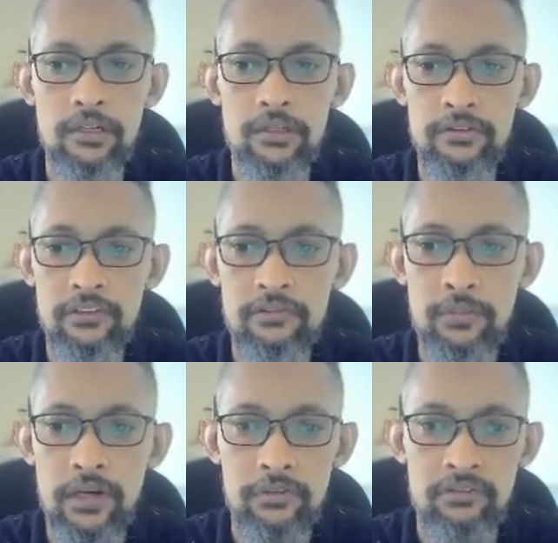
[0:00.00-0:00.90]
this
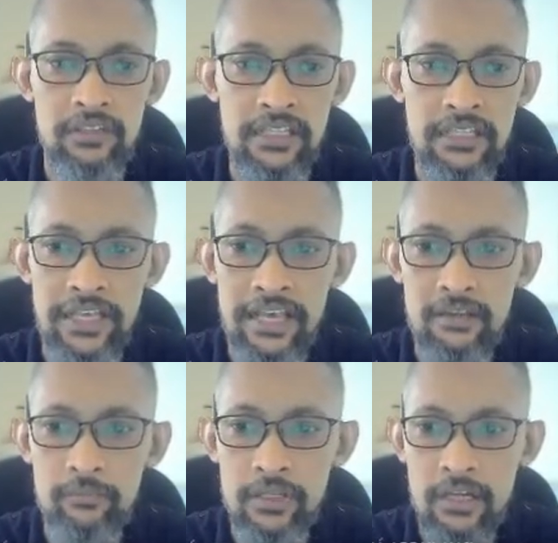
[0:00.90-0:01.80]
part, basically the
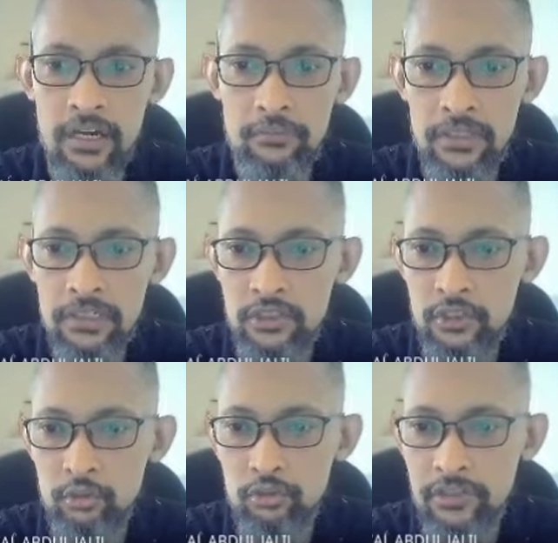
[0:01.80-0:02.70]
neck, become the
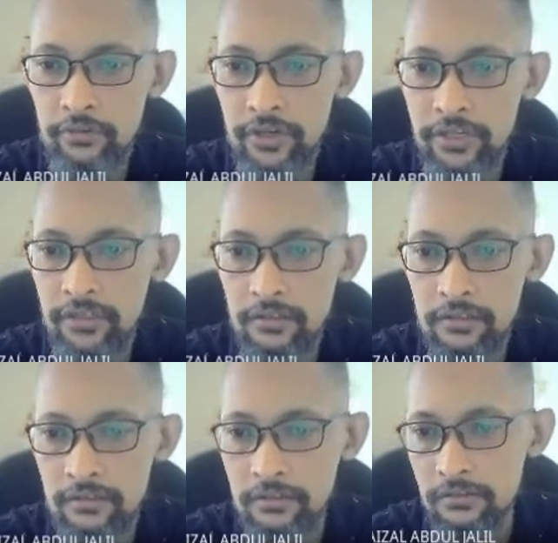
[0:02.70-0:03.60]
shoes there, right?
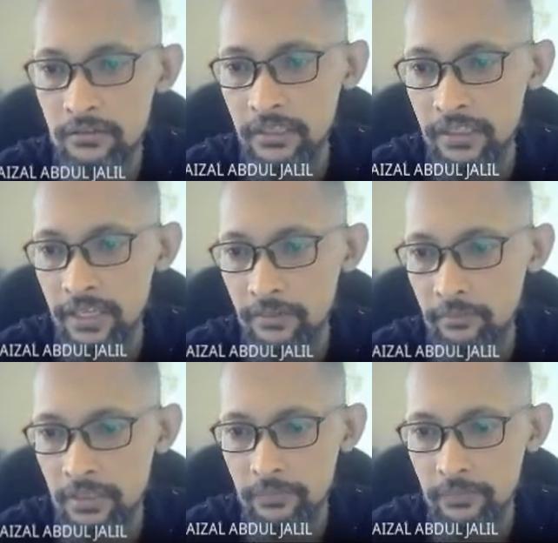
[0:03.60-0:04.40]
It can be.